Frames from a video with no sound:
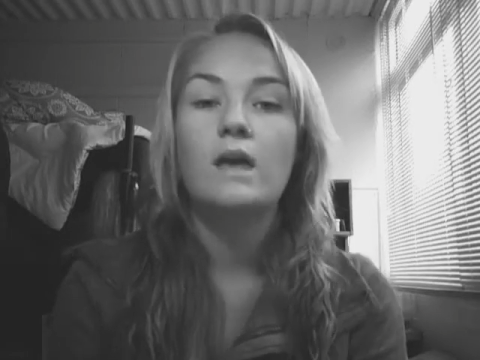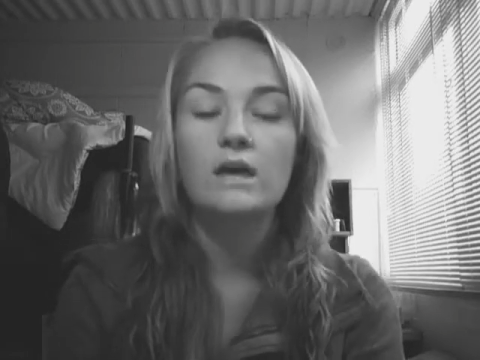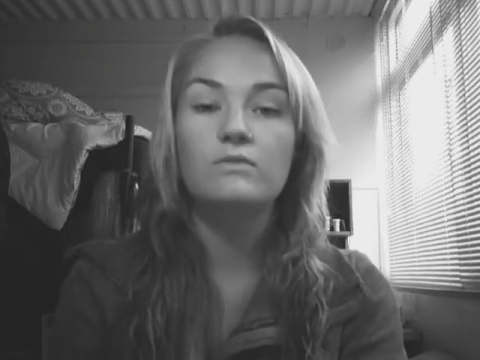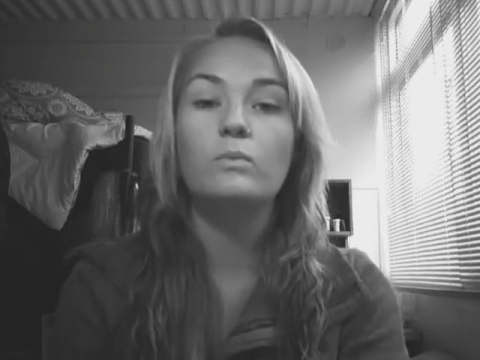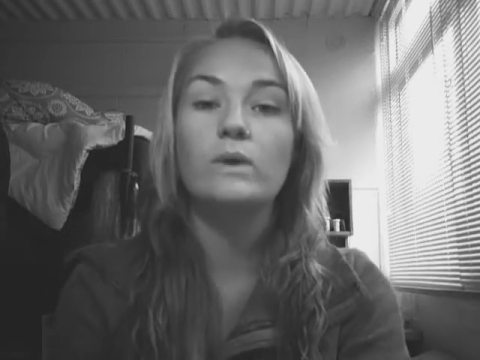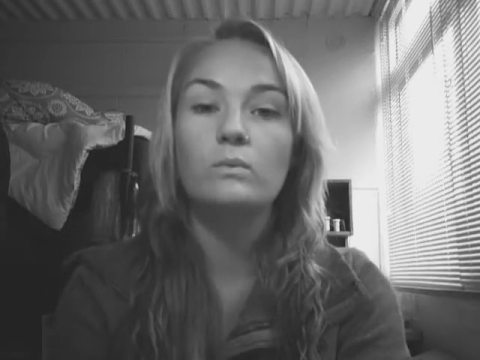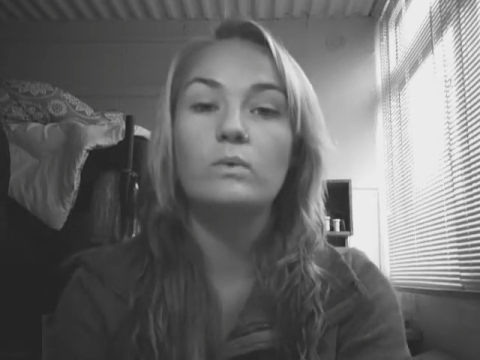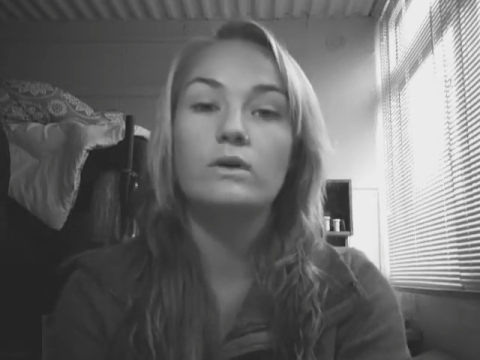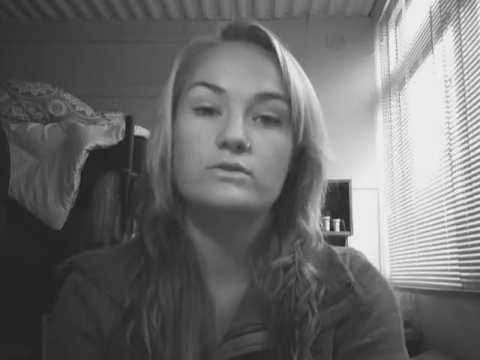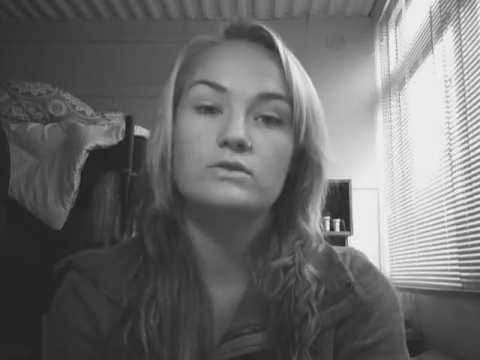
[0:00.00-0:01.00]
if we
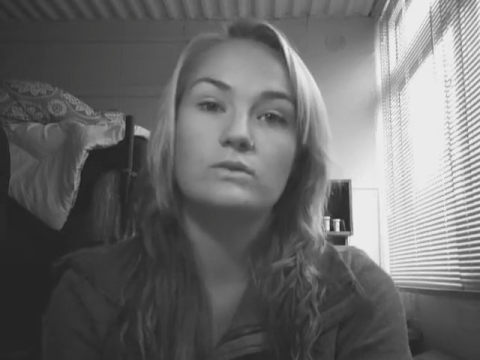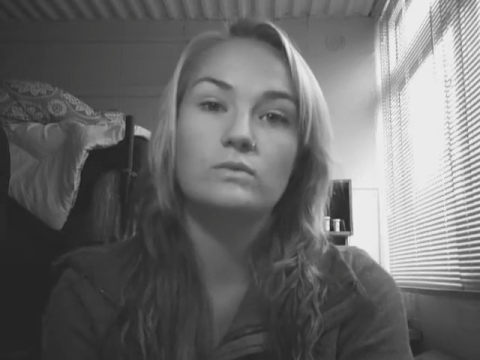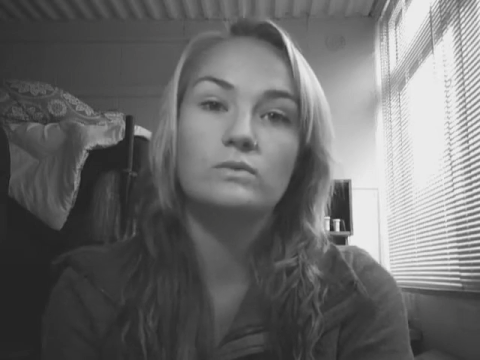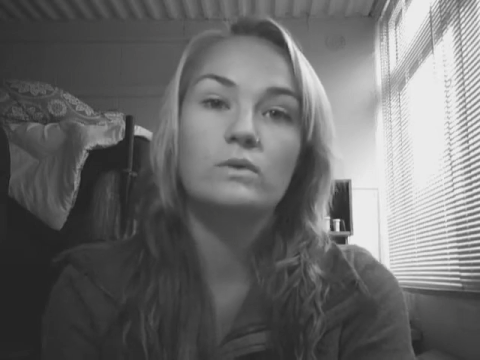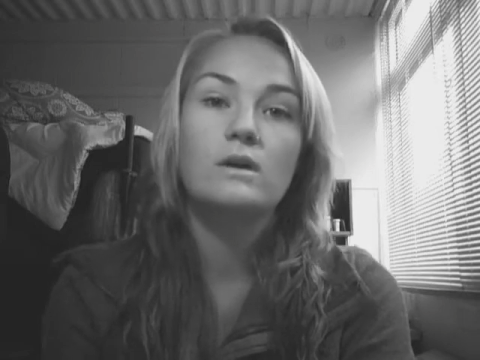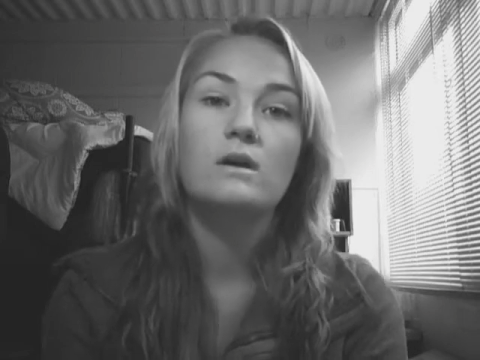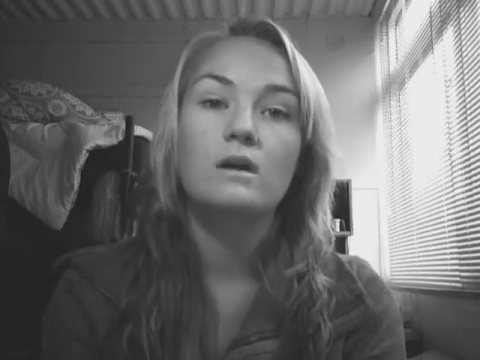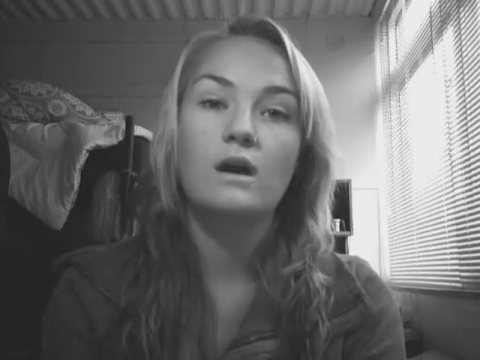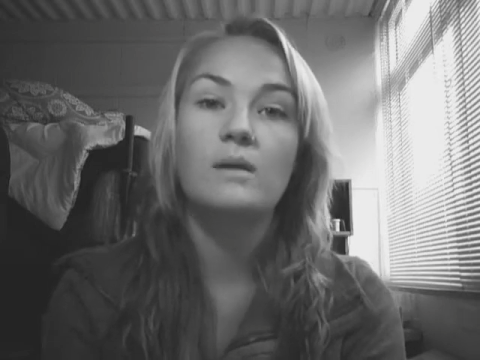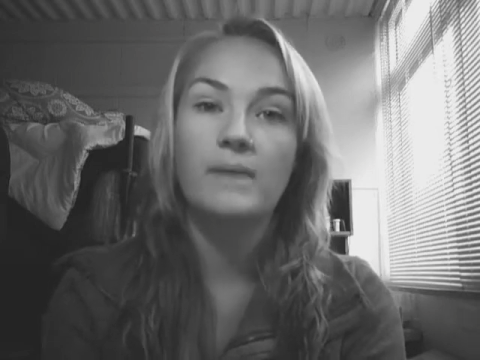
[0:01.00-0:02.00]
were to
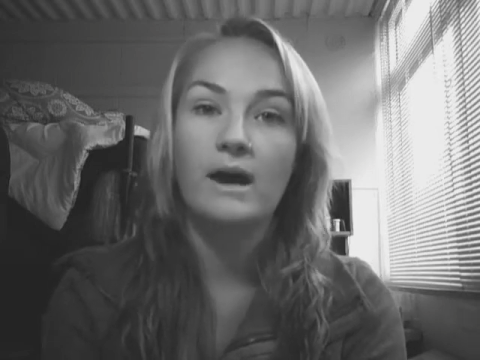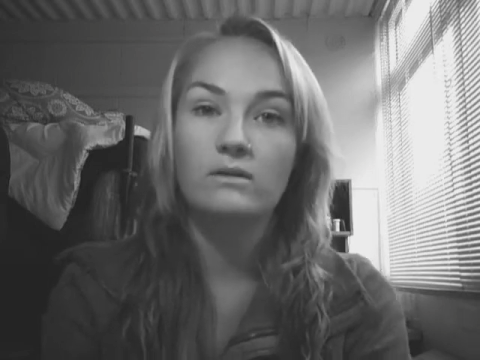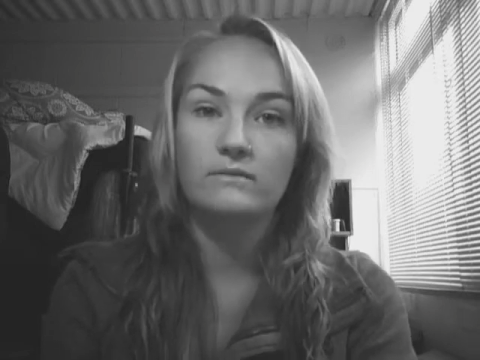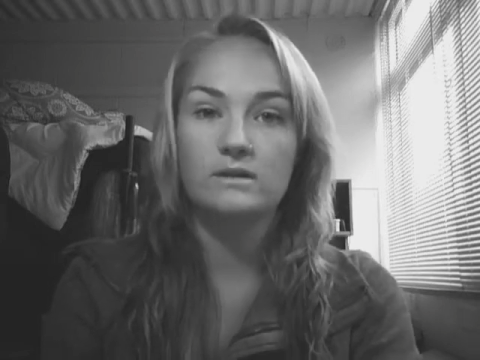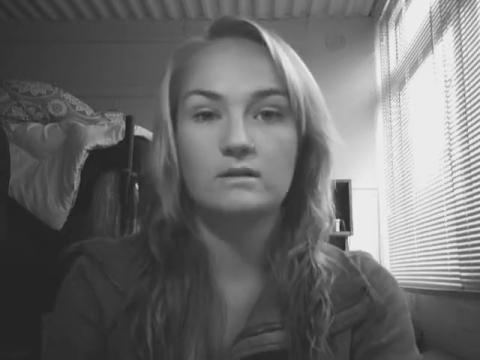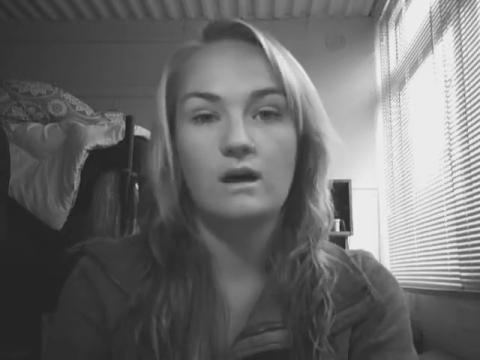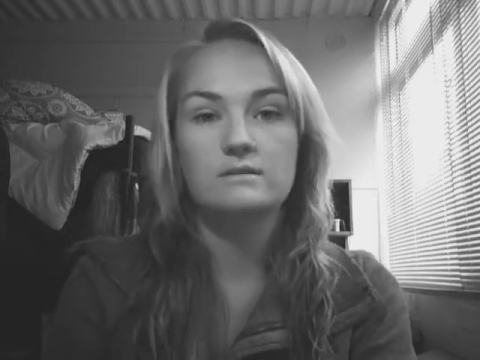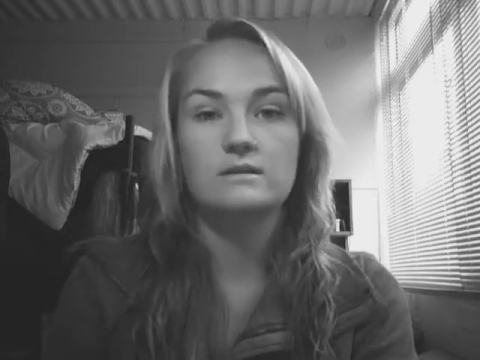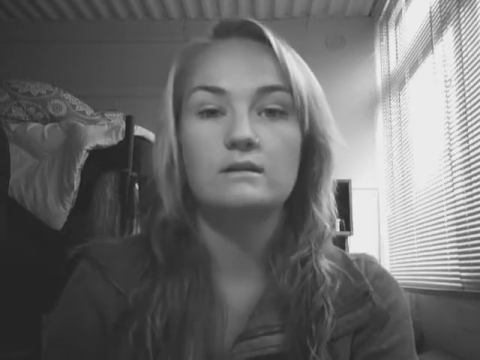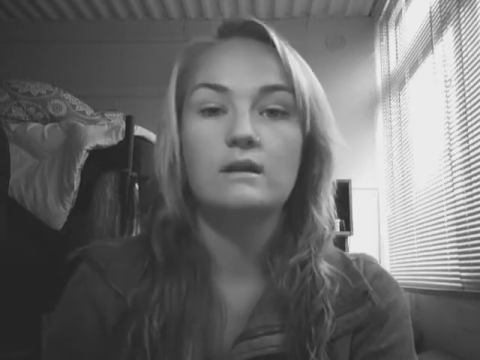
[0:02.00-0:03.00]
come out of the
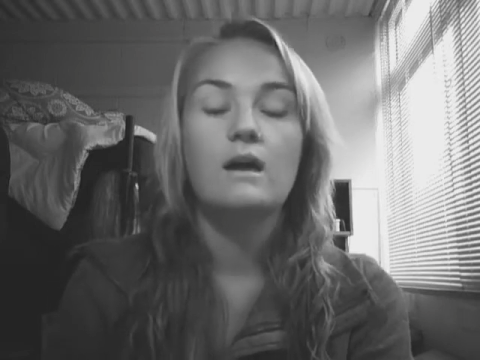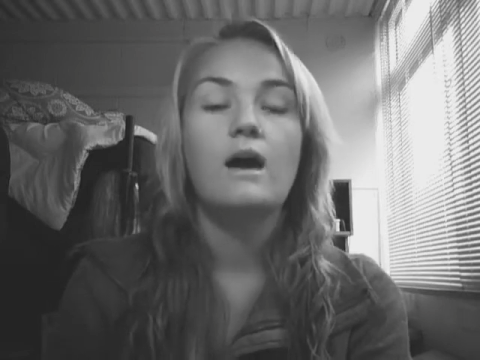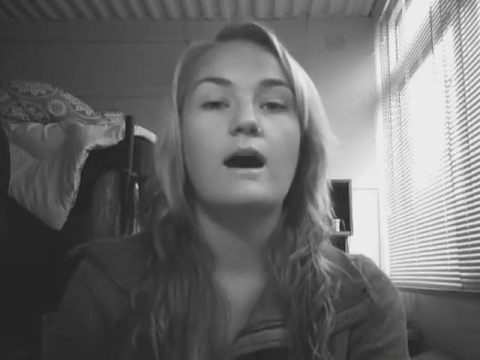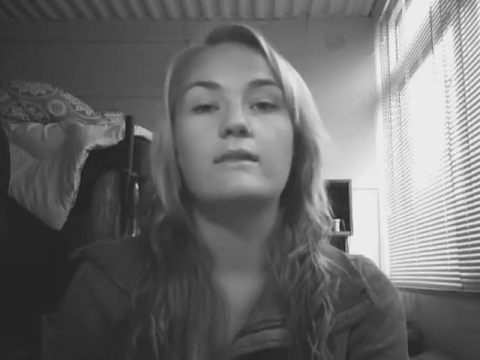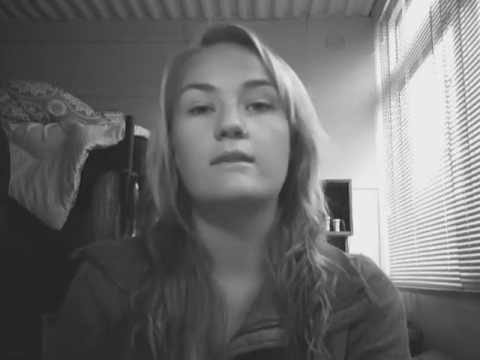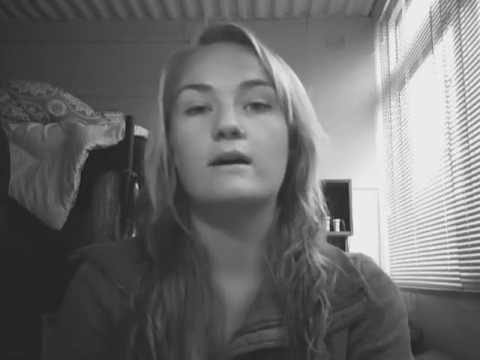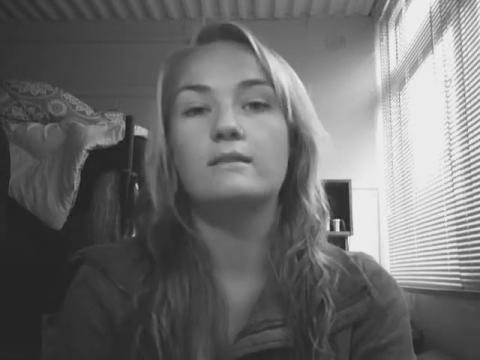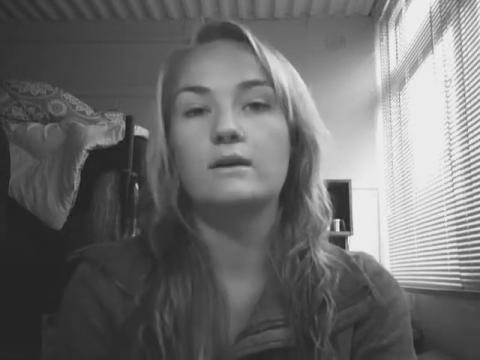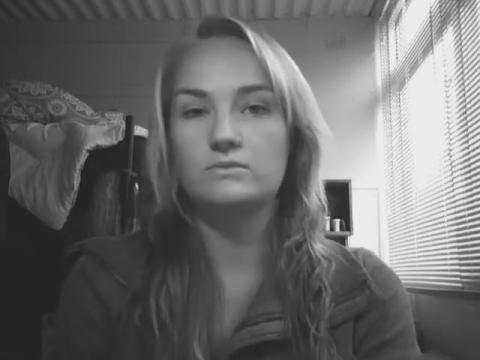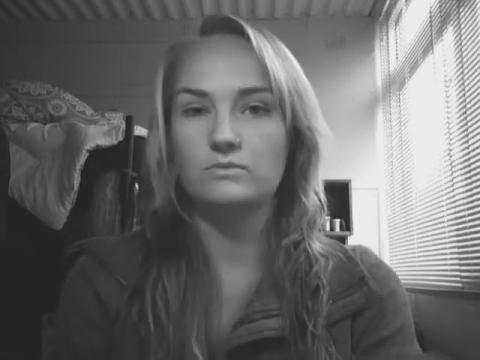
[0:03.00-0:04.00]
closet. I
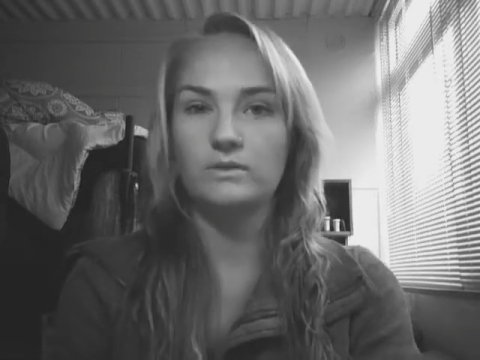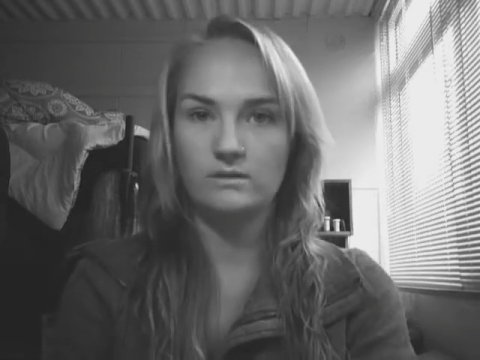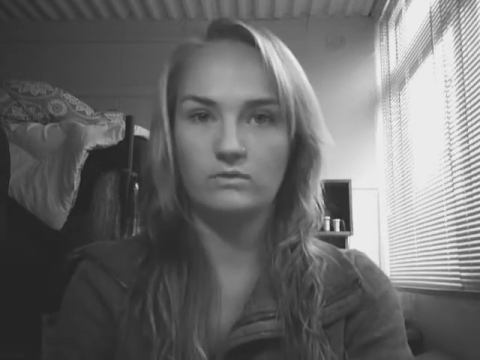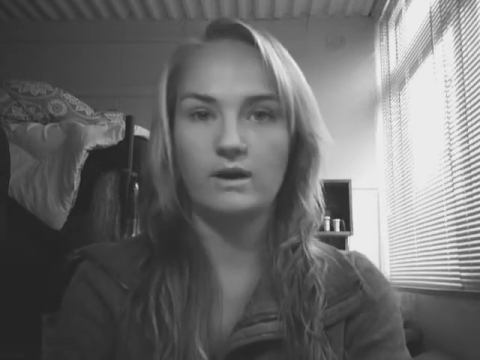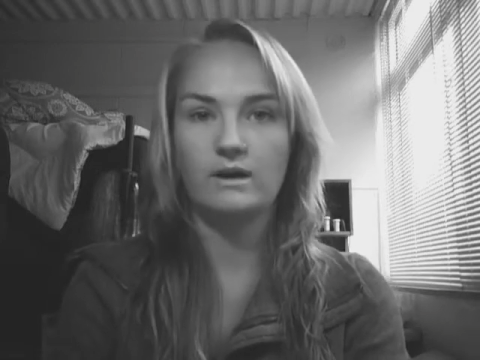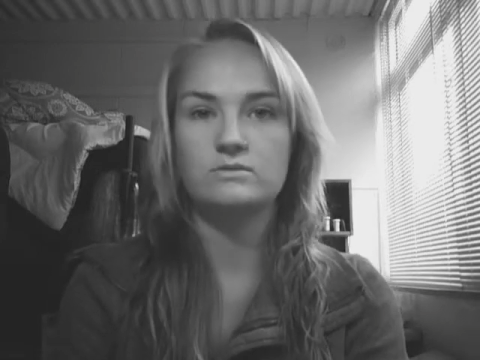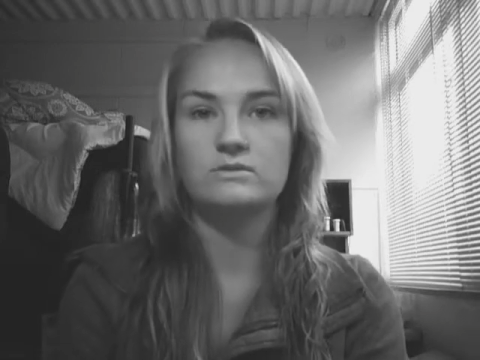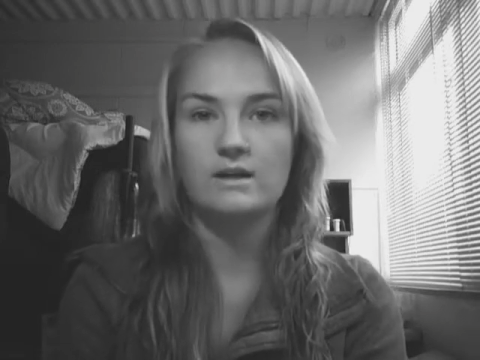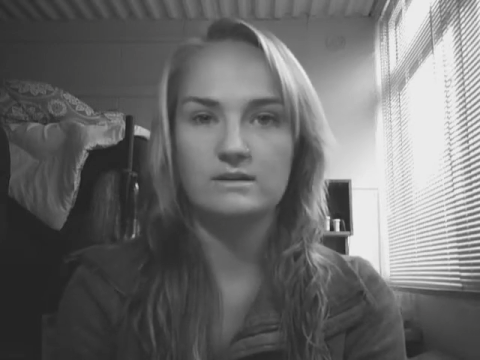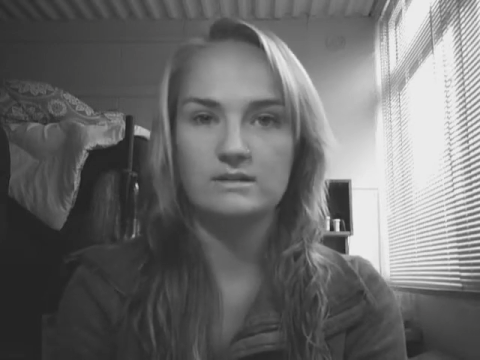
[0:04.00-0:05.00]
thought that was a really great
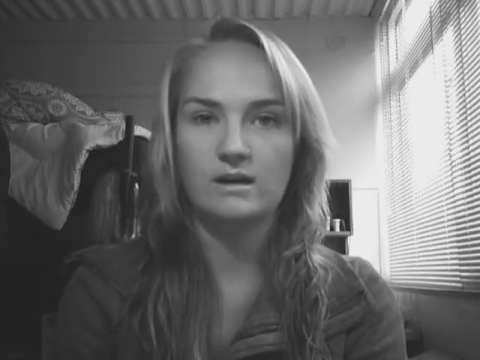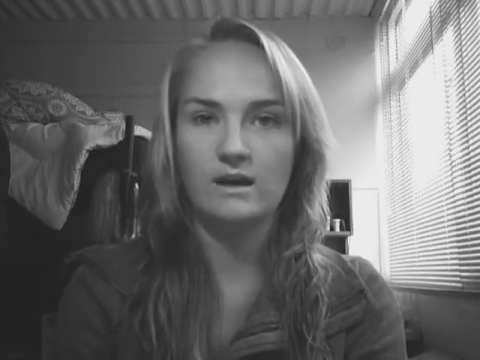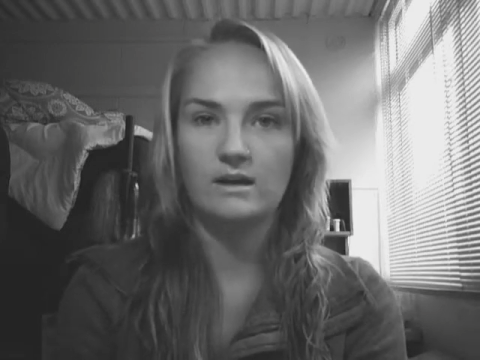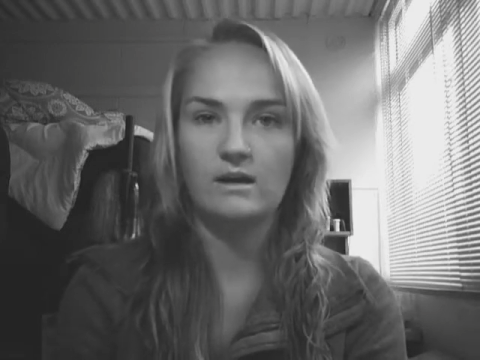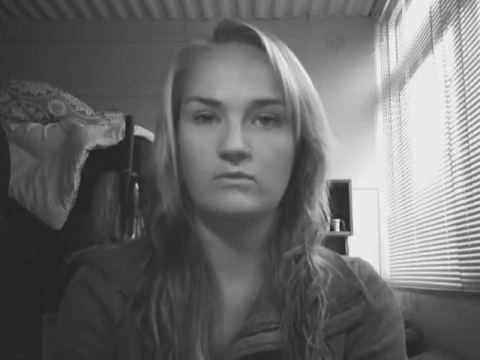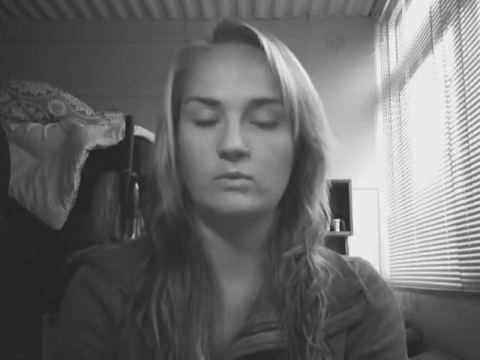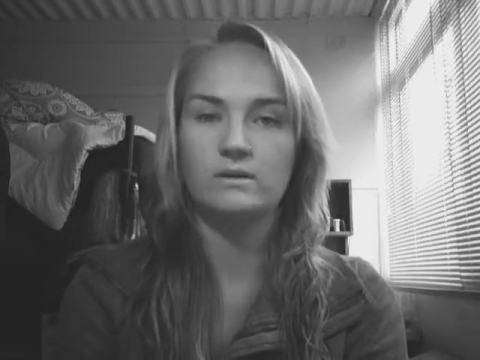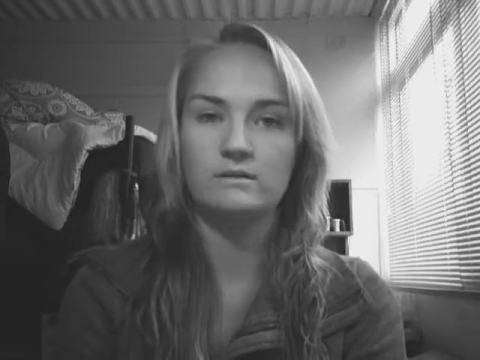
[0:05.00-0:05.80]
exercise. that got everyone